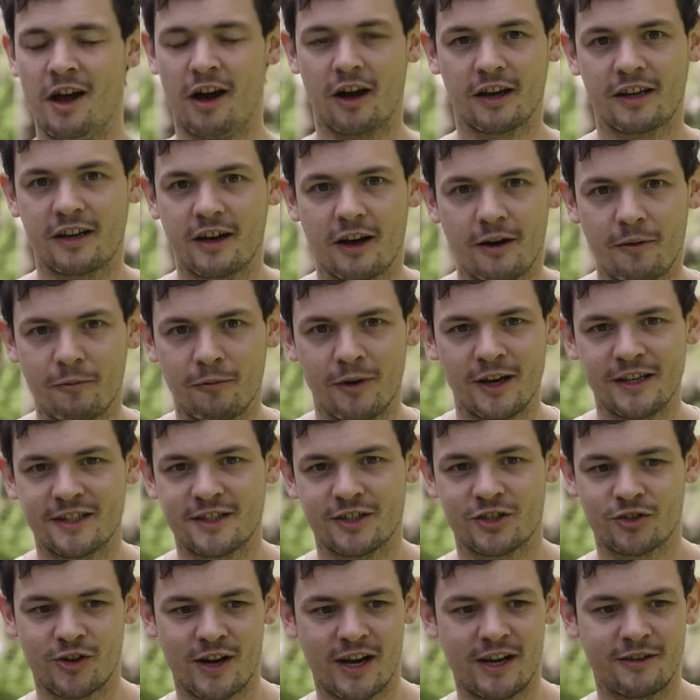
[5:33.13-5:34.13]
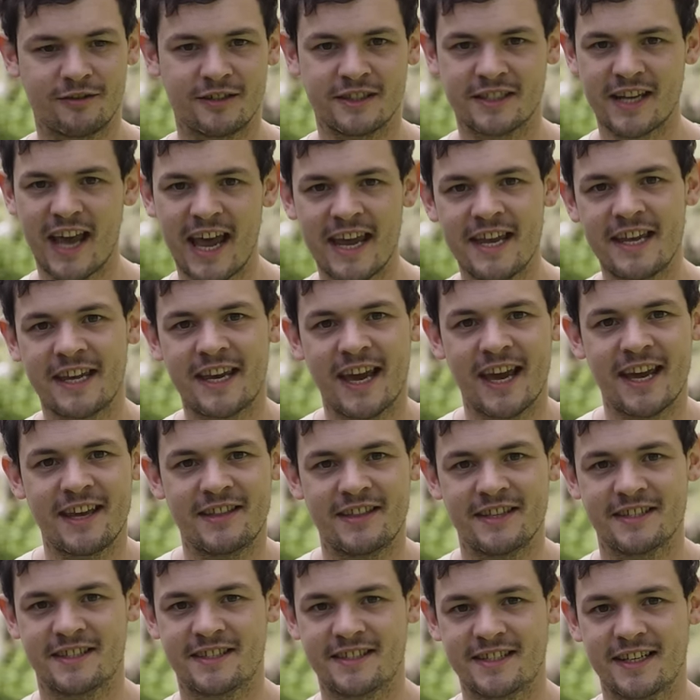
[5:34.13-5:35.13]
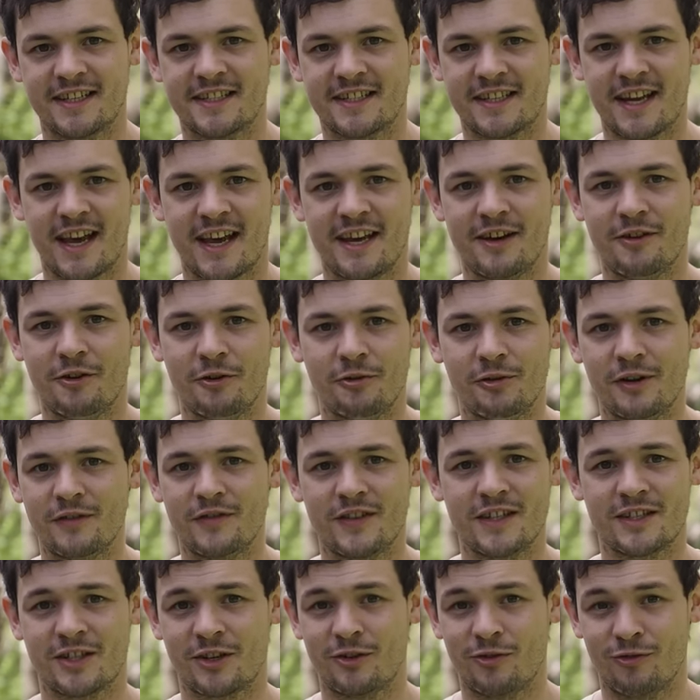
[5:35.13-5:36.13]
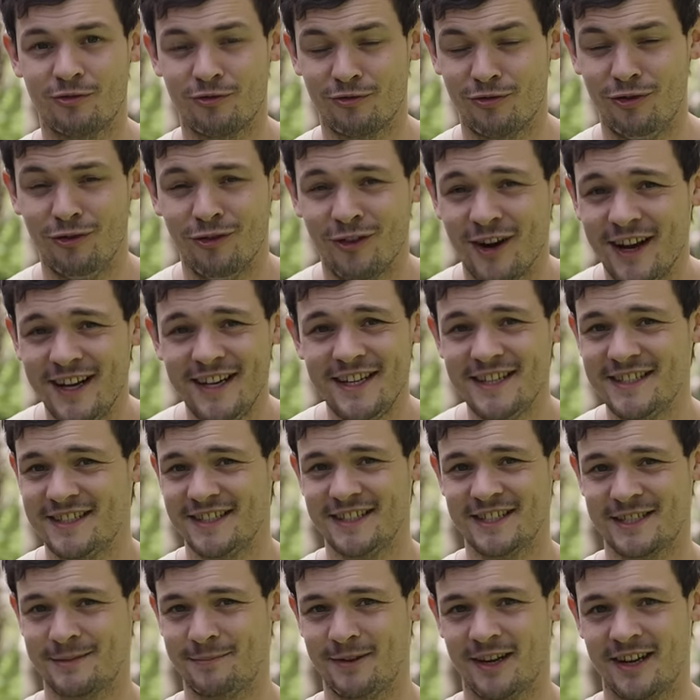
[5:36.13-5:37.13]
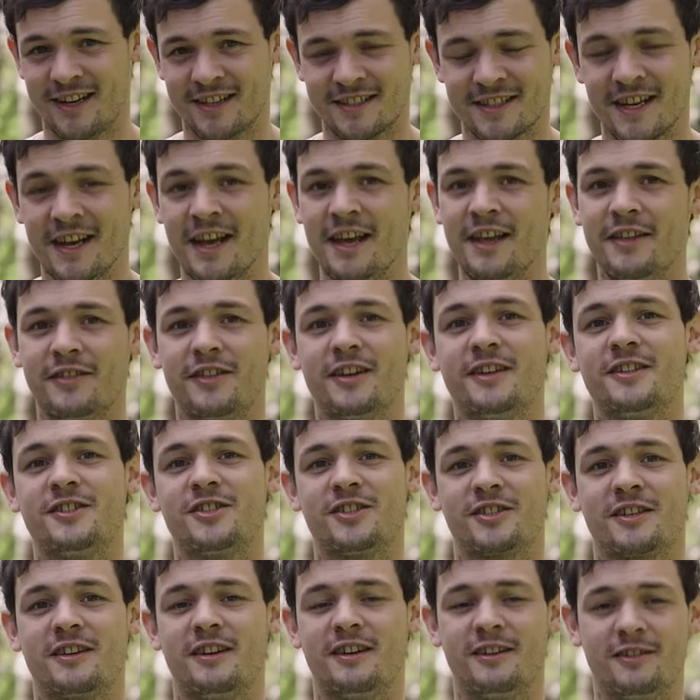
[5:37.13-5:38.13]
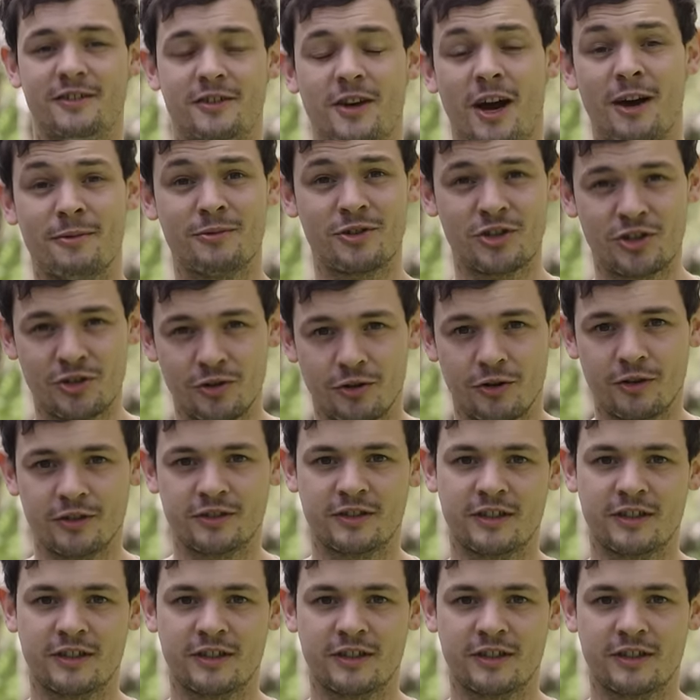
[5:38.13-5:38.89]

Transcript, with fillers: I can't wait to try out this 8K, this 6K, all of these crazy specs that are just gonna, I'm sure,